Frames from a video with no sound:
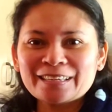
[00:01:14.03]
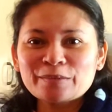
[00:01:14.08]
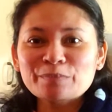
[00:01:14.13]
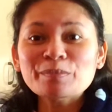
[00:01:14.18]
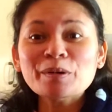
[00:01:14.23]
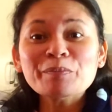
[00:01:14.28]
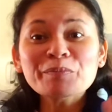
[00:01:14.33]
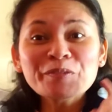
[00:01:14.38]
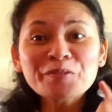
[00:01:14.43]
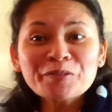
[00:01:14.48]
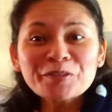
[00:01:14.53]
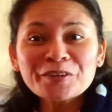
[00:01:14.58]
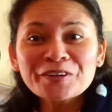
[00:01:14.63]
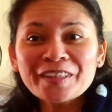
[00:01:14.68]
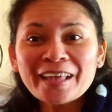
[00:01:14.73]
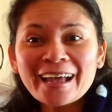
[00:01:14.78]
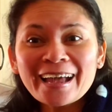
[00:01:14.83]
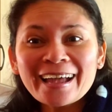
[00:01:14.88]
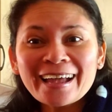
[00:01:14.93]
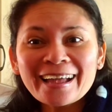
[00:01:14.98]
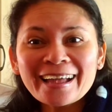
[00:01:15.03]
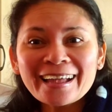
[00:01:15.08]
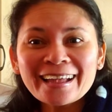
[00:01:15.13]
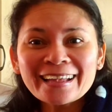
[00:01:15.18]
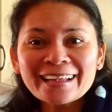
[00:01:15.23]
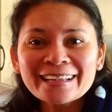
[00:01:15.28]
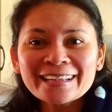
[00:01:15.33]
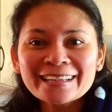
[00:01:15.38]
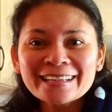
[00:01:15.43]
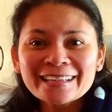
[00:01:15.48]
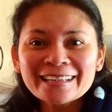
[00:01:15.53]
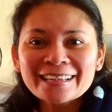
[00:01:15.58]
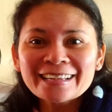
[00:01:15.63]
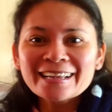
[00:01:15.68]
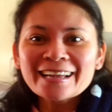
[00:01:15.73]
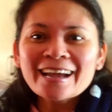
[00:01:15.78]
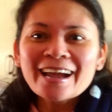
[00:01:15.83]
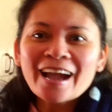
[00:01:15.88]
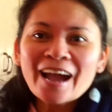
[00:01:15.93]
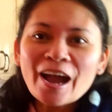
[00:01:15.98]
But before that,
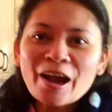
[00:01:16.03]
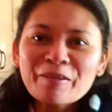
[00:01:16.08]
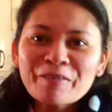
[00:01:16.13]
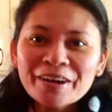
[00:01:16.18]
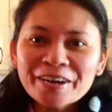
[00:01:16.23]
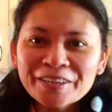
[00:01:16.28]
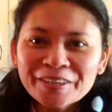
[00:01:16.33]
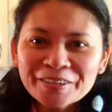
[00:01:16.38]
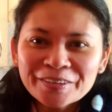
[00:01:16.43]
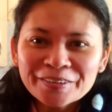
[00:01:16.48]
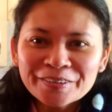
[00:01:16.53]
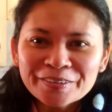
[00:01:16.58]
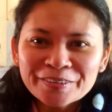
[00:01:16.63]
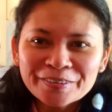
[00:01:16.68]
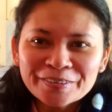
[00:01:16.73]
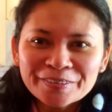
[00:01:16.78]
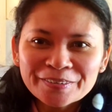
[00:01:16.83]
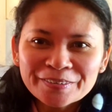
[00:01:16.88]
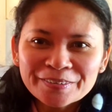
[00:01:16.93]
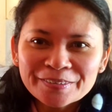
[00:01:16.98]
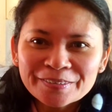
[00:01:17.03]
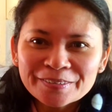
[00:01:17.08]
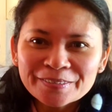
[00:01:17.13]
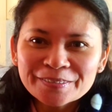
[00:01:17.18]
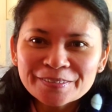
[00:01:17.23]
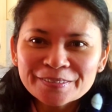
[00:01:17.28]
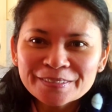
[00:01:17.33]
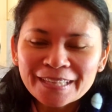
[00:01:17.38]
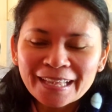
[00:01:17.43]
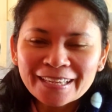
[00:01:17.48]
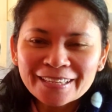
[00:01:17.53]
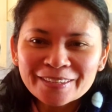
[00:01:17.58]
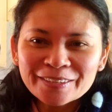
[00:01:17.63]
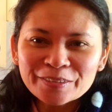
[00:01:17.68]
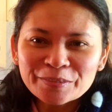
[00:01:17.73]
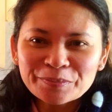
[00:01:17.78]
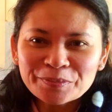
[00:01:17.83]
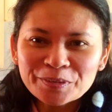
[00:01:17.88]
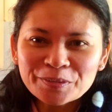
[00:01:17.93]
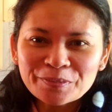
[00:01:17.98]
how are you? Thank
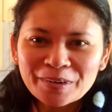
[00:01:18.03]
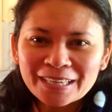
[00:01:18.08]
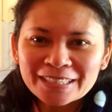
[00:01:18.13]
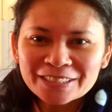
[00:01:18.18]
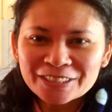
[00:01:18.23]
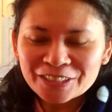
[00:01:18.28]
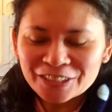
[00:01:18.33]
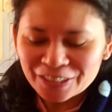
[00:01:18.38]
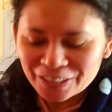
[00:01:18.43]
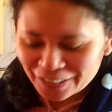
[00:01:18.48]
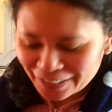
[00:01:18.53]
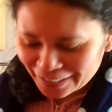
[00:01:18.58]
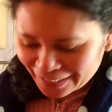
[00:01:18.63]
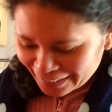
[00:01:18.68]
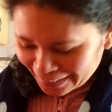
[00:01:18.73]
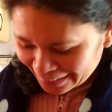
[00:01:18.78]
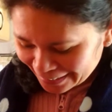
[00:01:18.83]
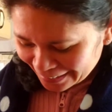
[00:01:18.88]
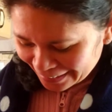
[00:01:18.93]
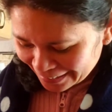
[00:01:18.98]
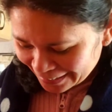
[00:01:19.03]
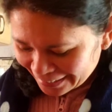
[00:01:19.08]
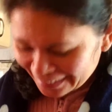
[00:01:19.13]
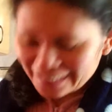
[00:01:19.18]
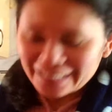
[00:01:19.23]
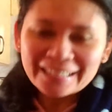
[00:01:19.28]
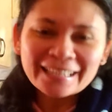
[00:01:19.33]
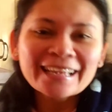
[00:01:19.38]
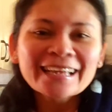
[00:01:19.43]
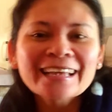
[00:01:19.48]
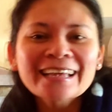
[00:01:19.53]
you for watching.